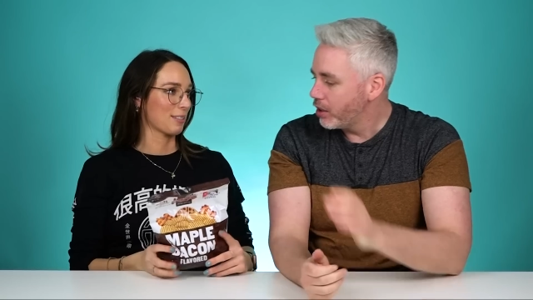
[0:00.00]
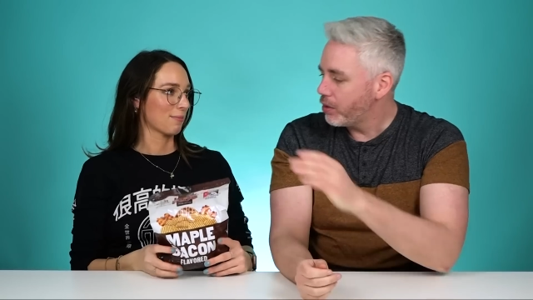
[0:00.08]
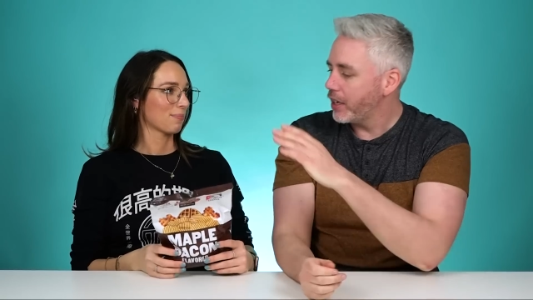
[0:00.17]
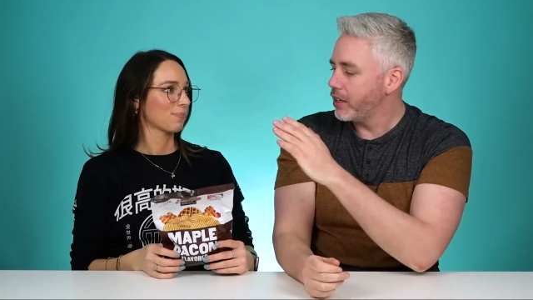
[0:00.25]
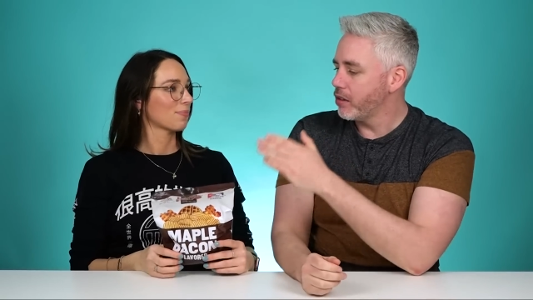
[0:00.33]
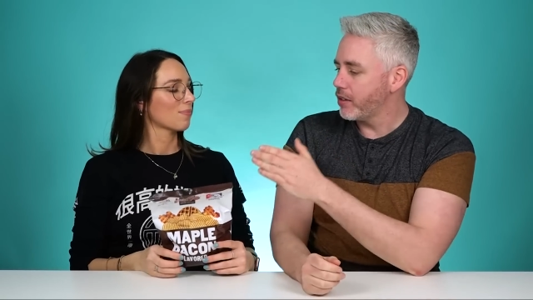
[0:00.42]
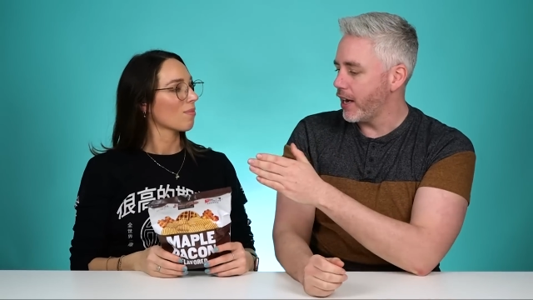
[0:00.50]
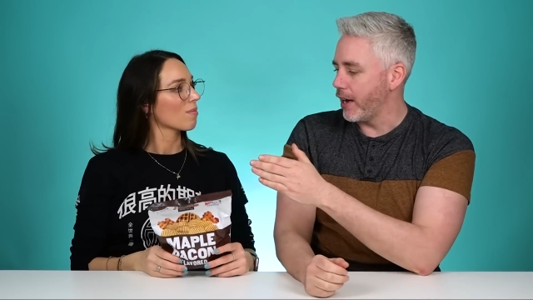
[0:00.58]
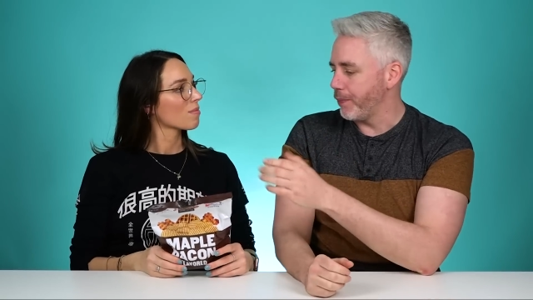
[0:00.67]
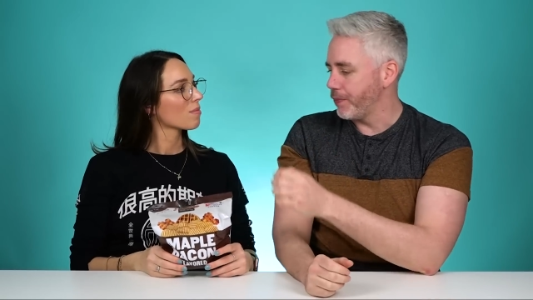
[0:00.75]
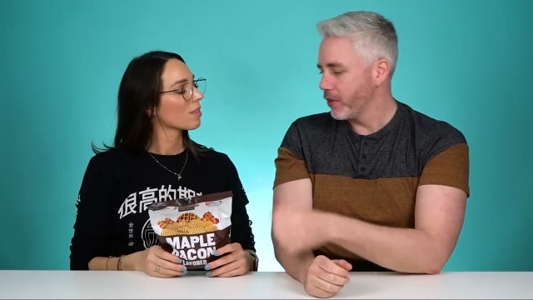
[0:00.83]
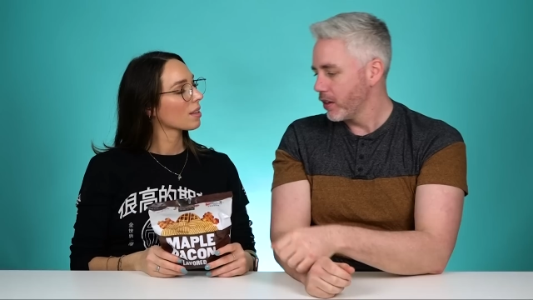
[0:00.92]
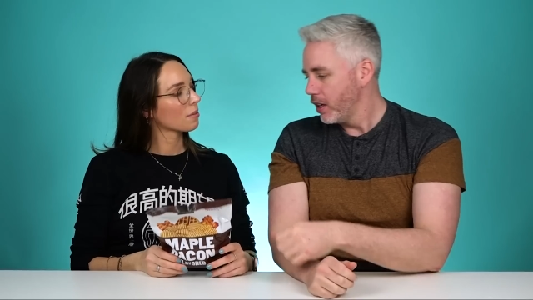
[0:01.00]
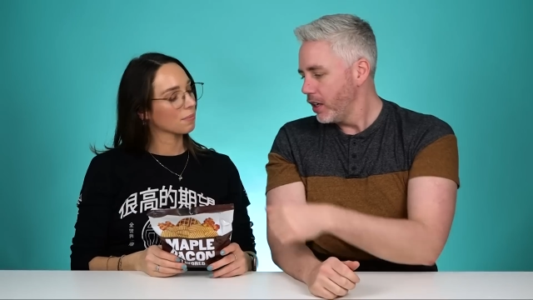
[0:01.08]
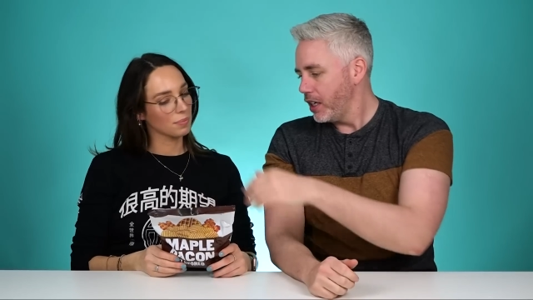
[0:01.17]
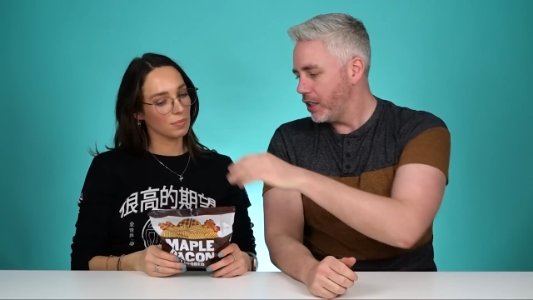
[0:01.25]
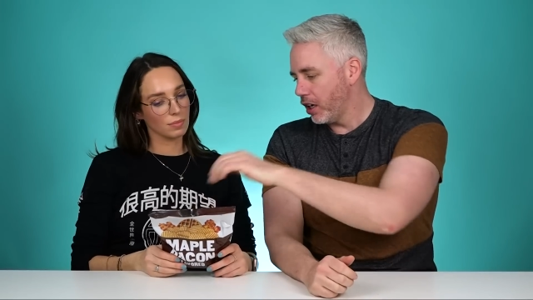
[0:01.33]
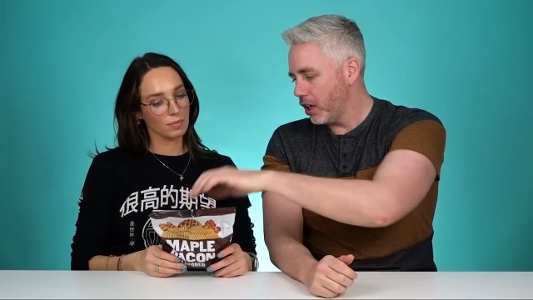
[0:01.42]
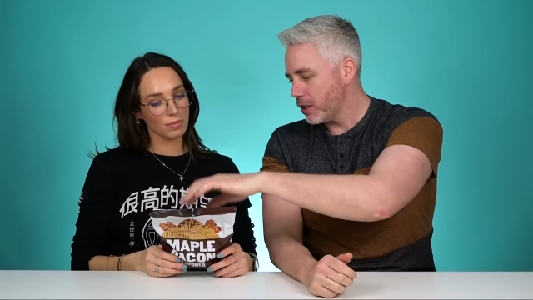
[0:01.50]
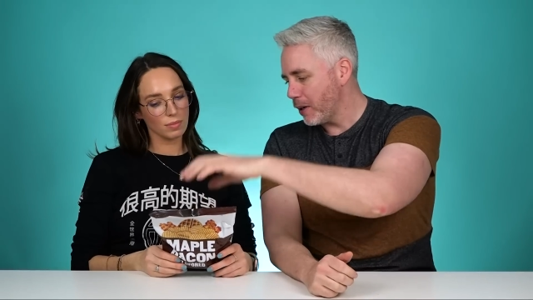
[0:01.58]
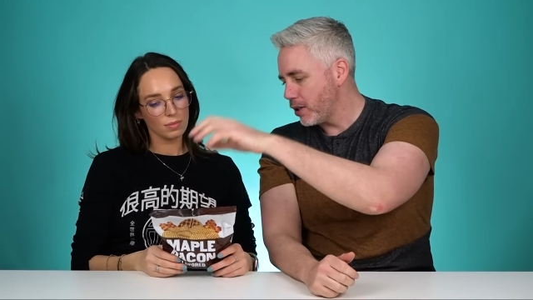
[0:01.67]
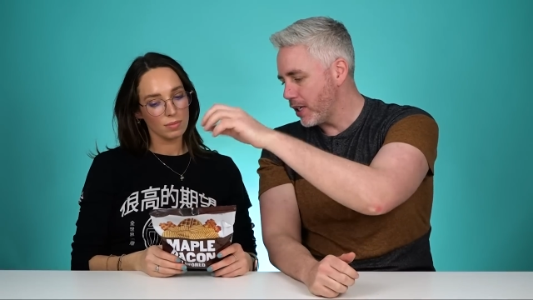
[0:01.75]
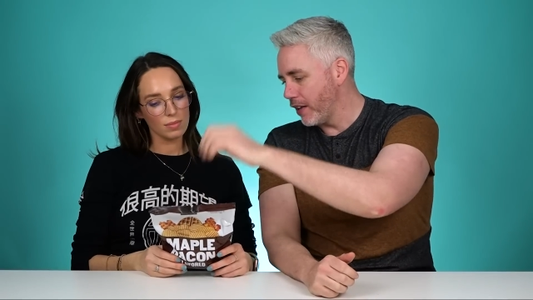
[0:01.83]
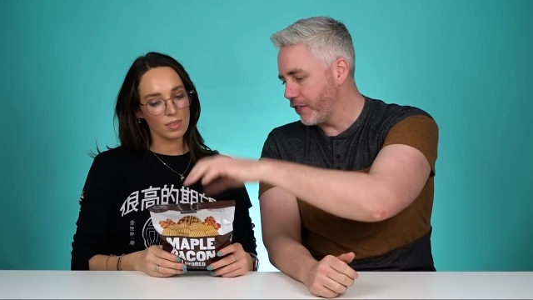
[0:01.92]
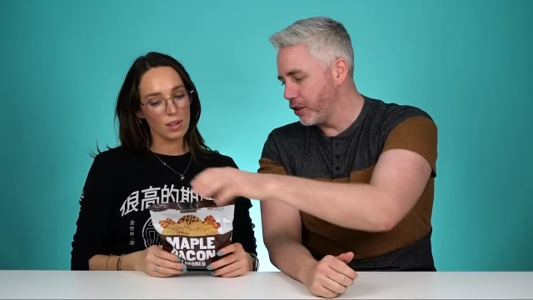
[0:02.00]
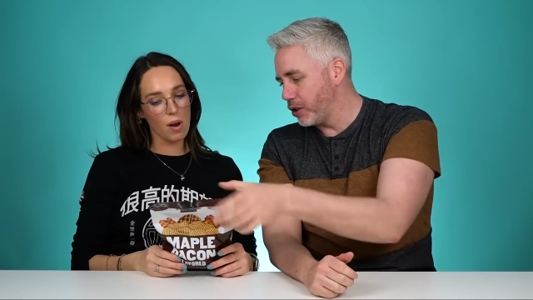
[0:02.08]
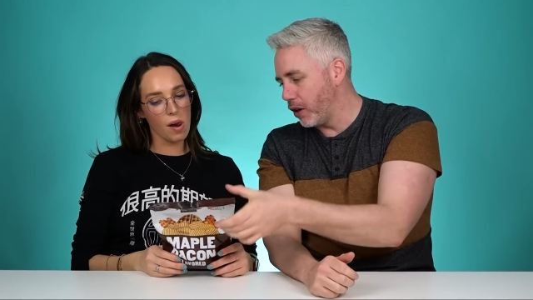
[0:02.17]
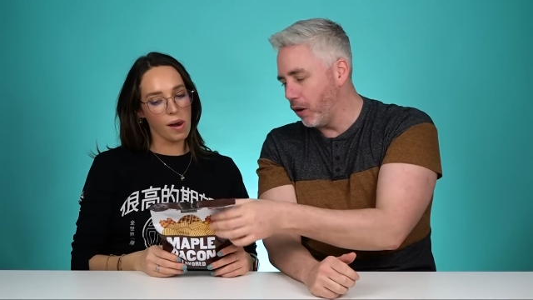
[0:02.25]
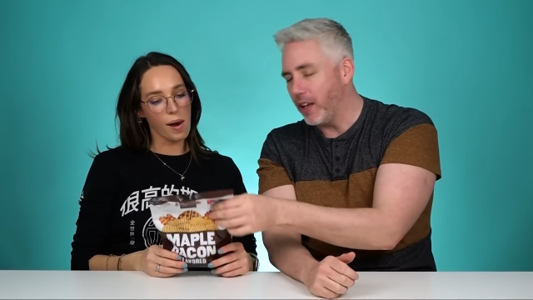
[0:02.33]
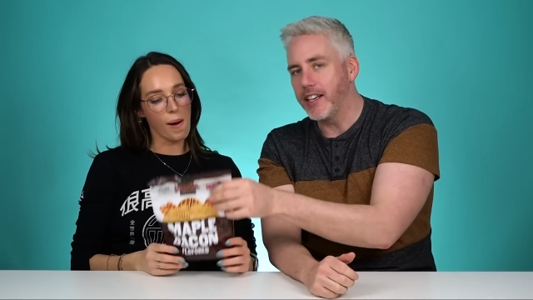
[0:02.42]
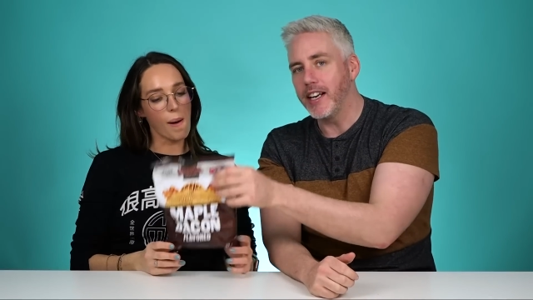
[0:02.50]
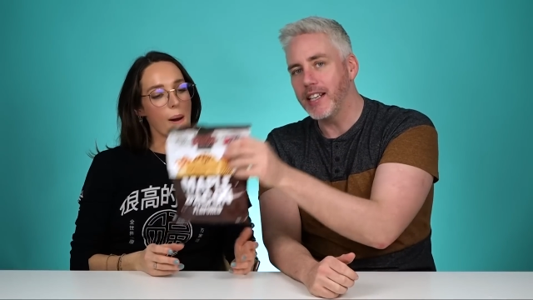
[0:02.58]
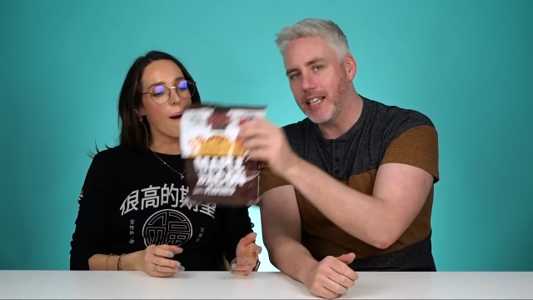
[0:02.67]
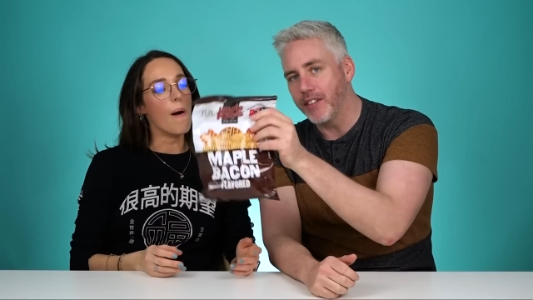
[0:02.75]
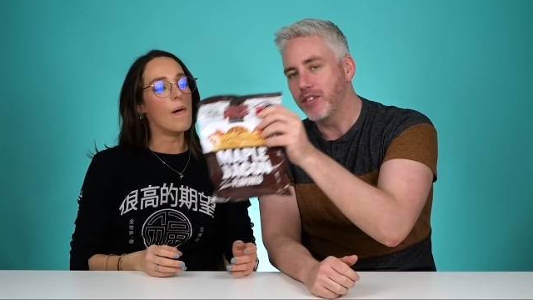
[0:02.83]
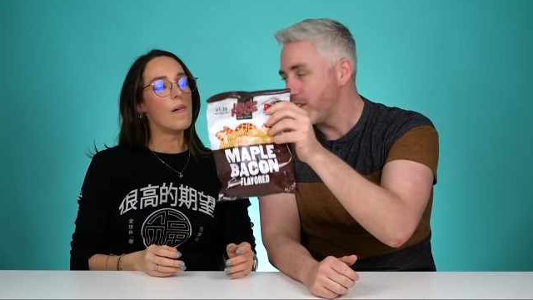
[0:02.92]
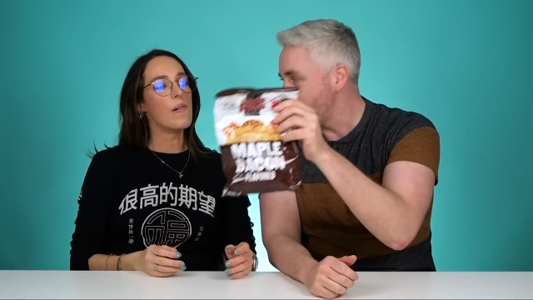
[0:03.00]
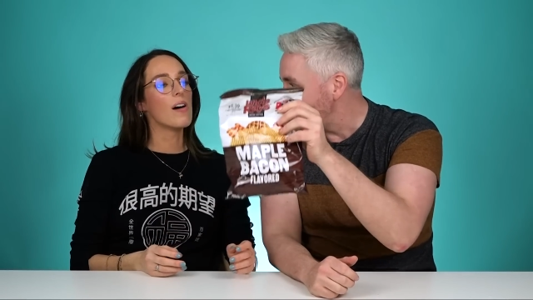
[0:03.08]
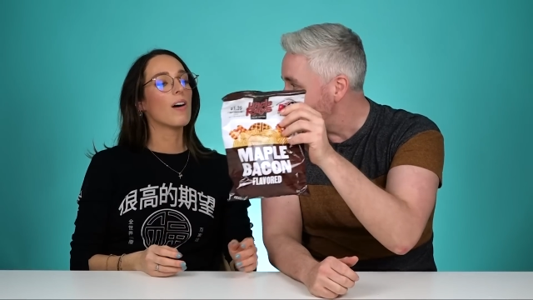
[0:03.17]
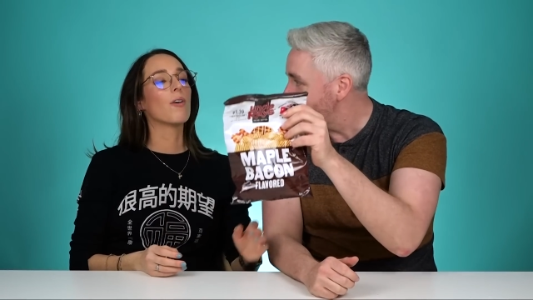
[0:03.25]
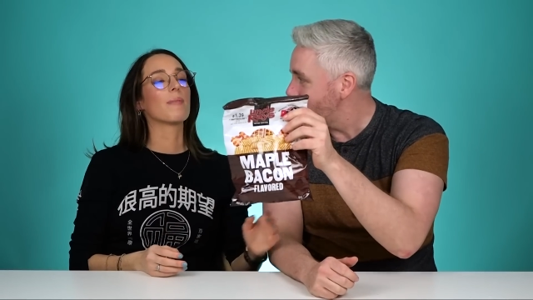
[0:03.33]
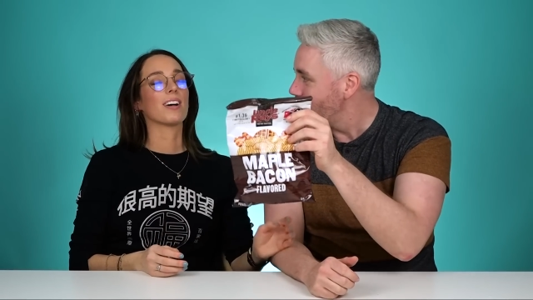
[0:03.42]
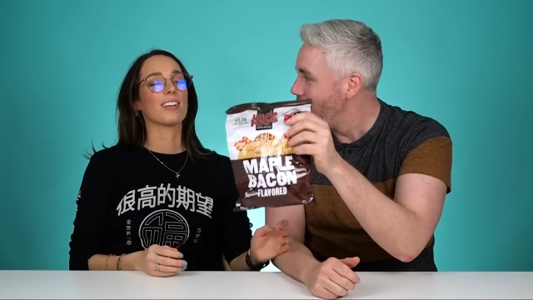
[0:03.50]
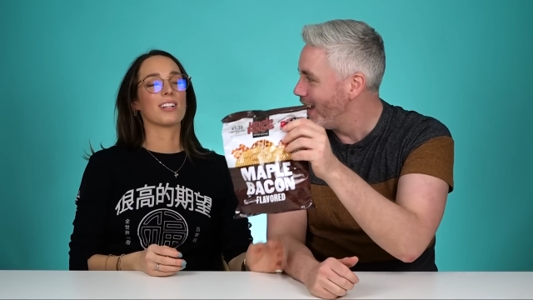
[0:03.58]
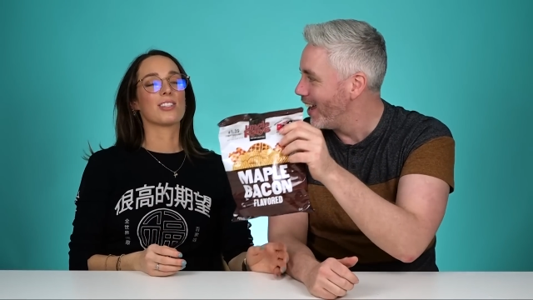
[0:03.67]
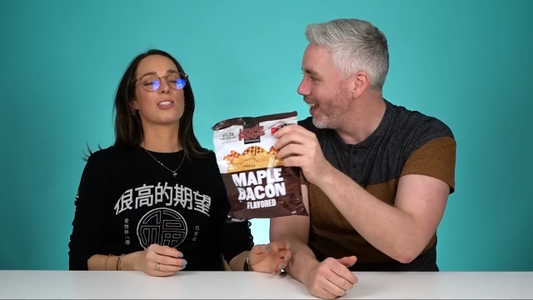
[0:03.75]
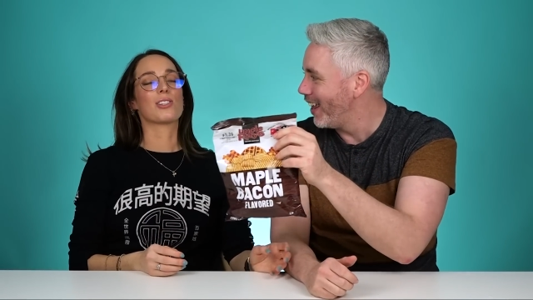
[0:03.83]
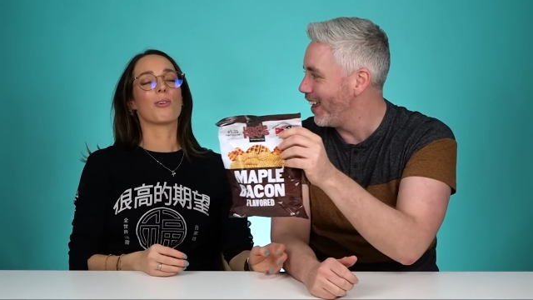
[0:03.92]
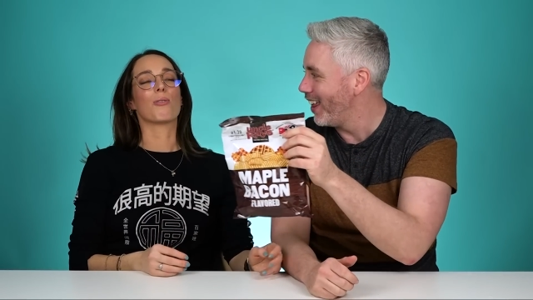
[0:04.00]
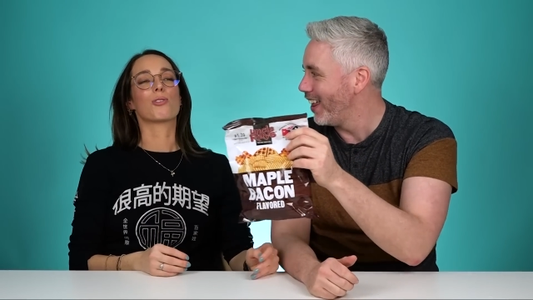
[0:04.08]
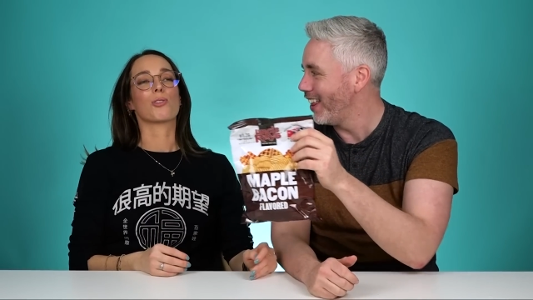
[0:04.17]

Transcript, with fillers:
Speaker 1: know what I don't get? He talks about self-control and then he gives us these. Oh my god, it's so